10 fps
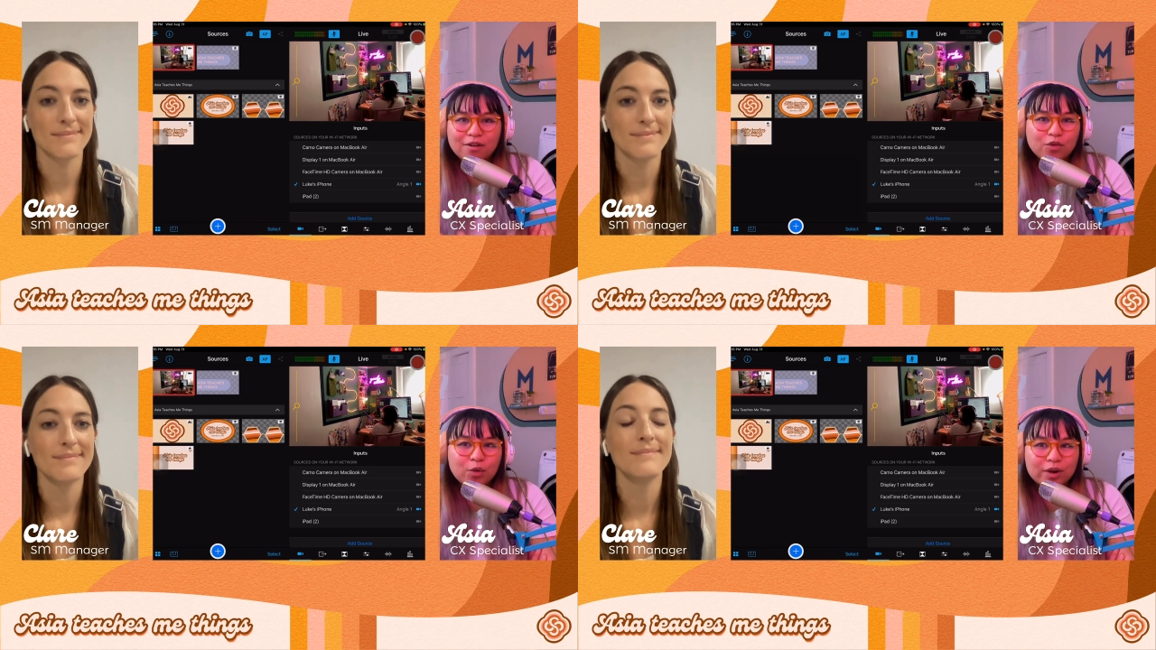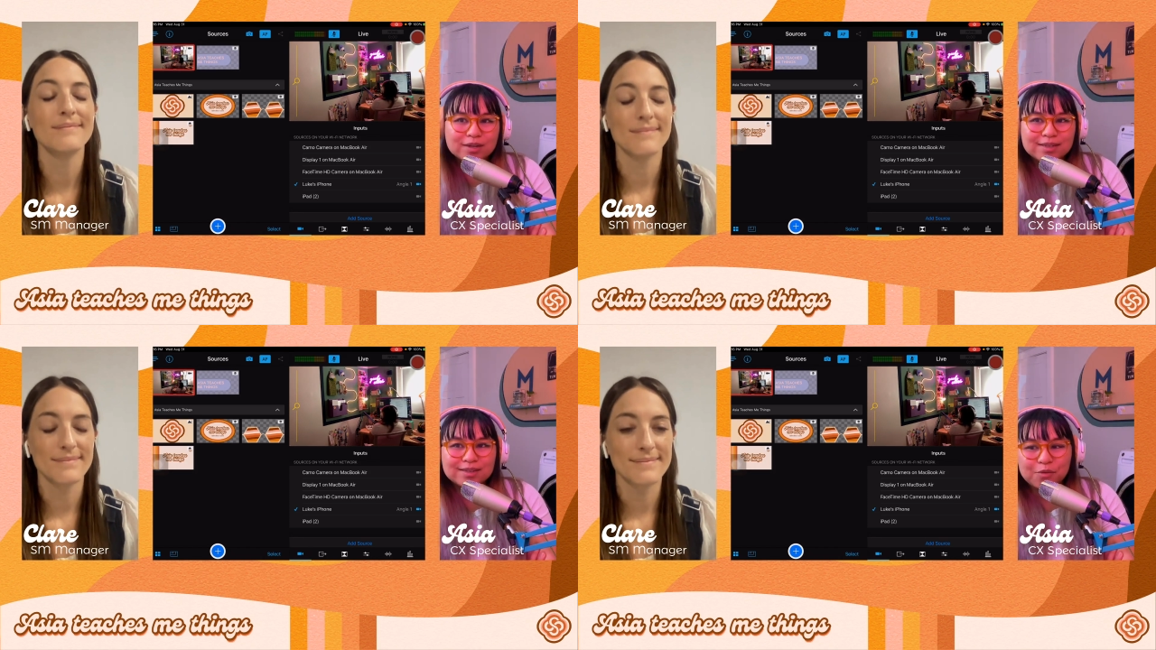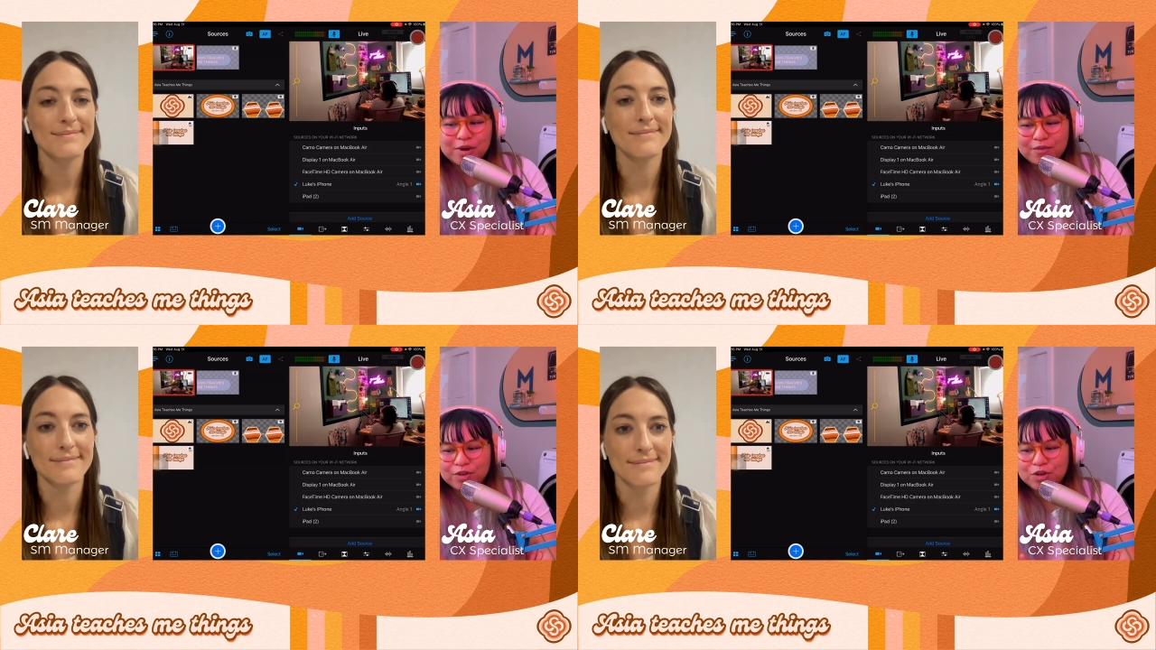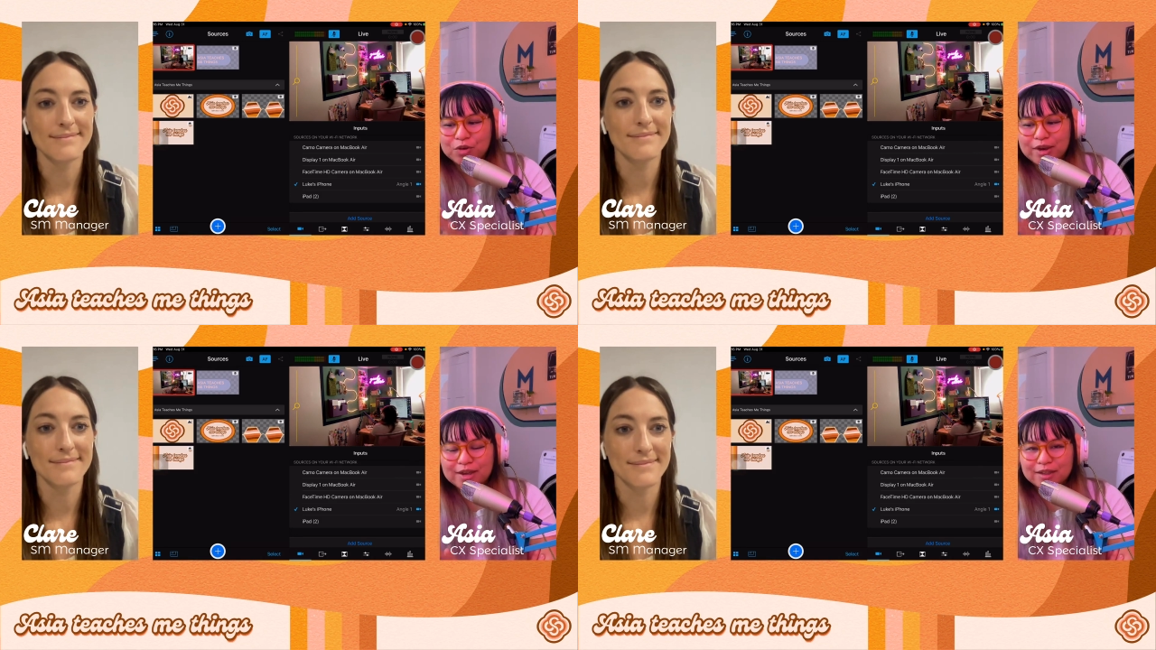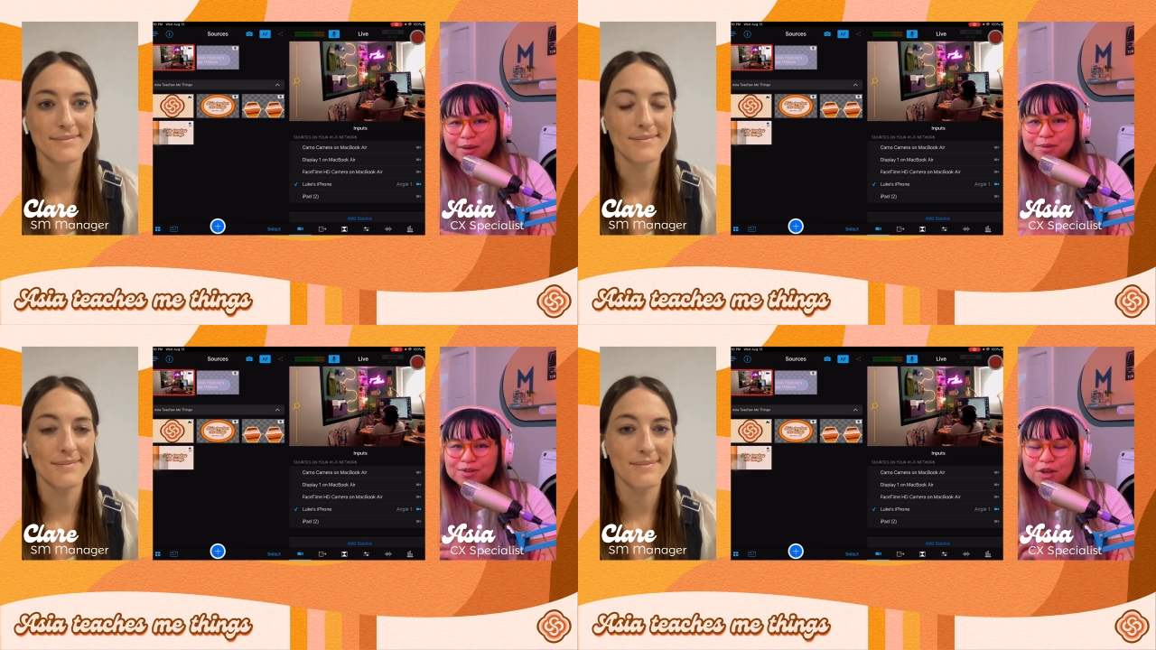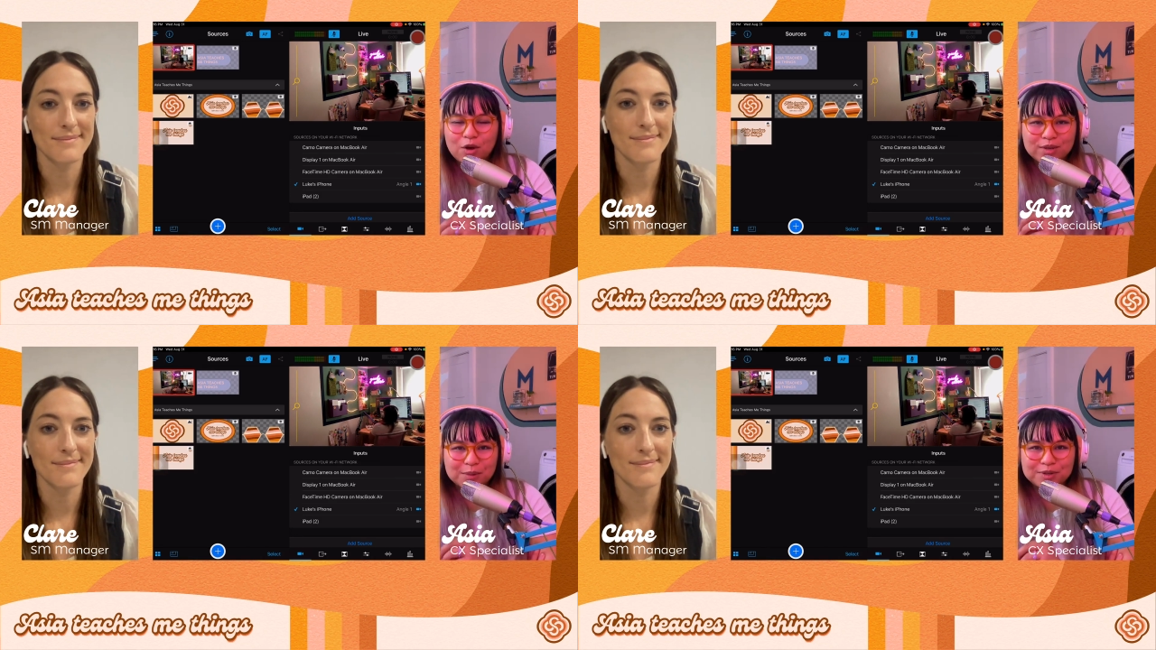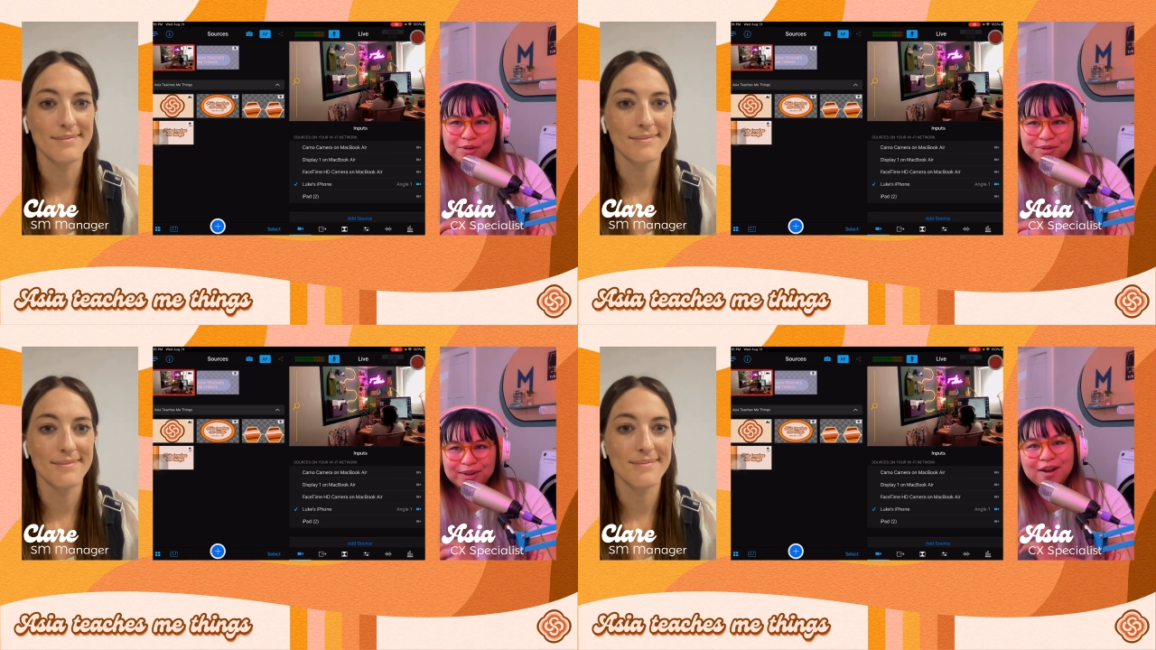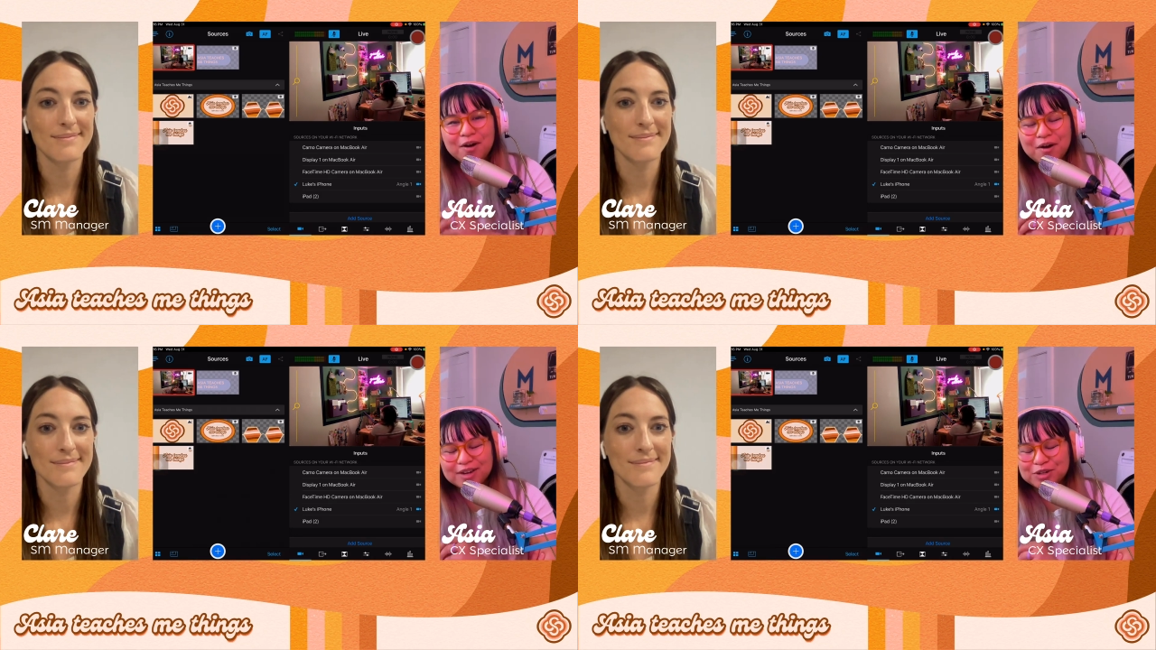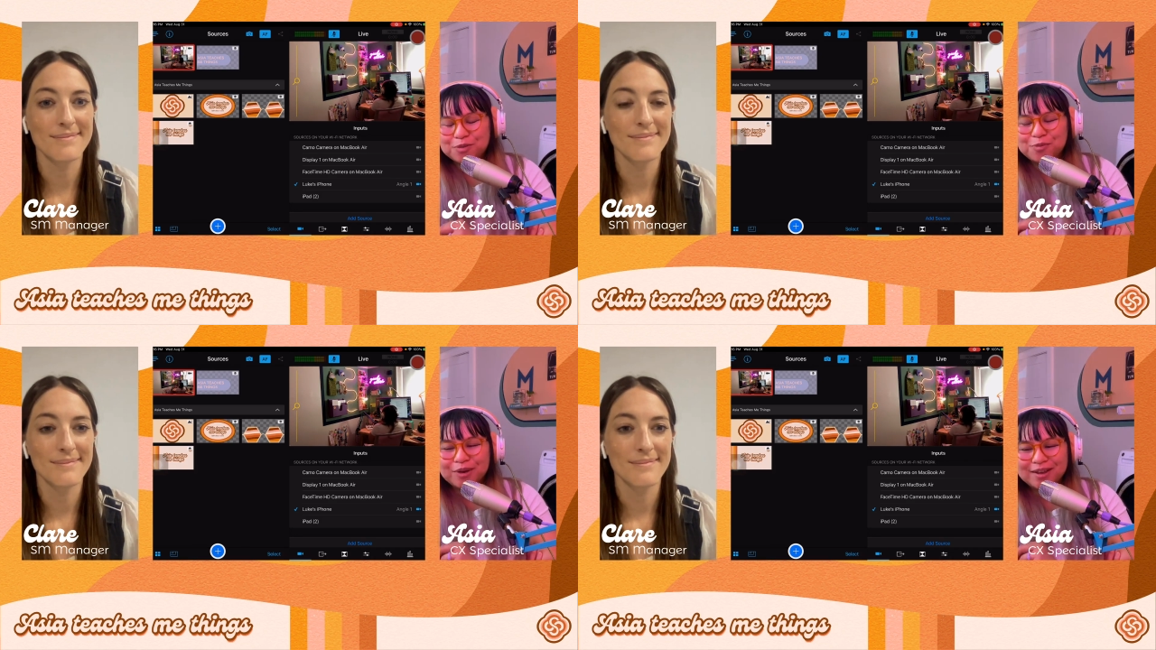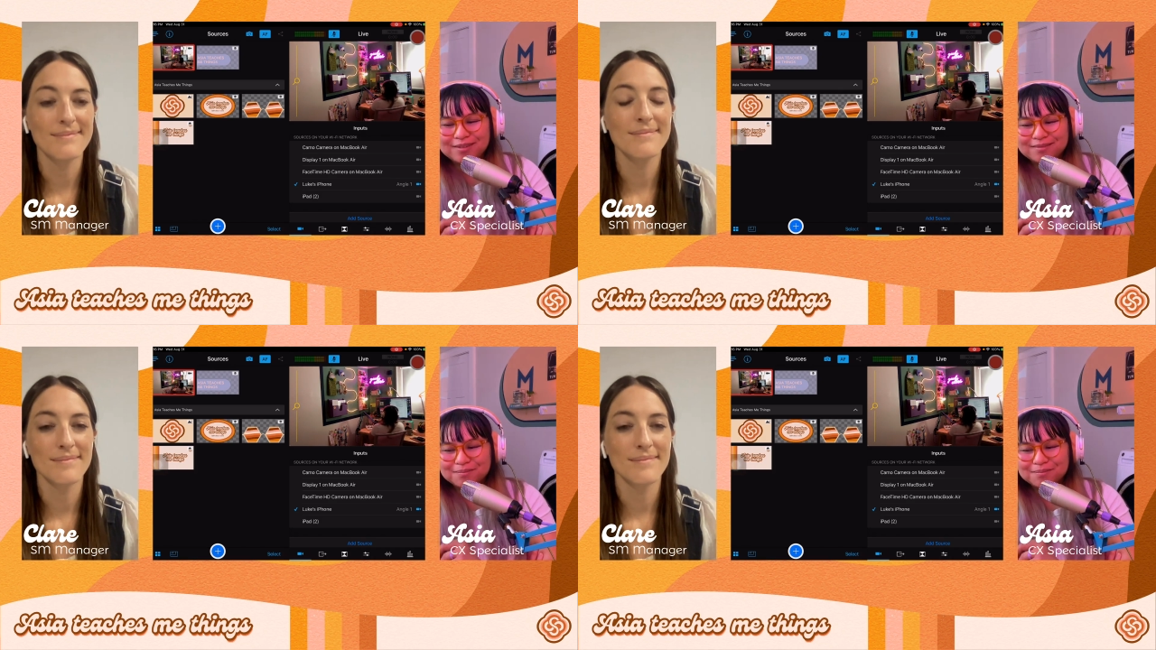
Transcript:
Speaker 1: of course whenever you create clips there's always opportunities for like oh i should have put